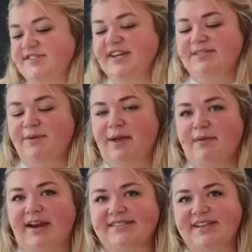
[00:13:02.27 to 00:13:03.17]
Trust me, I'm
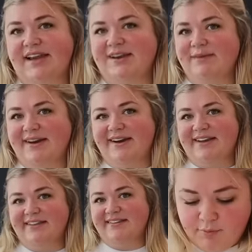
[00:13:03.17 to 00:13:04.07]
not excited about it
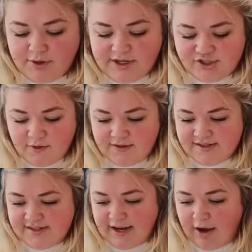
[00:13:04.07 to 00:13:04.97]
either. Pretty sure this
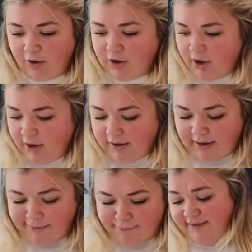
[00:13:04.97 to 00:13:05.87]
is an alcohol
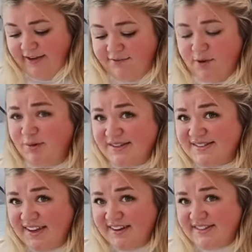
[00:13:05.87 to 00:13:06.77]
cup, like for
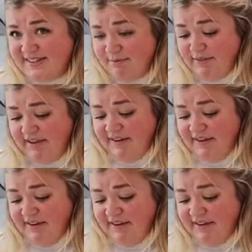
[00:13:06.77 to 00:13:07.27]
whiskey or something.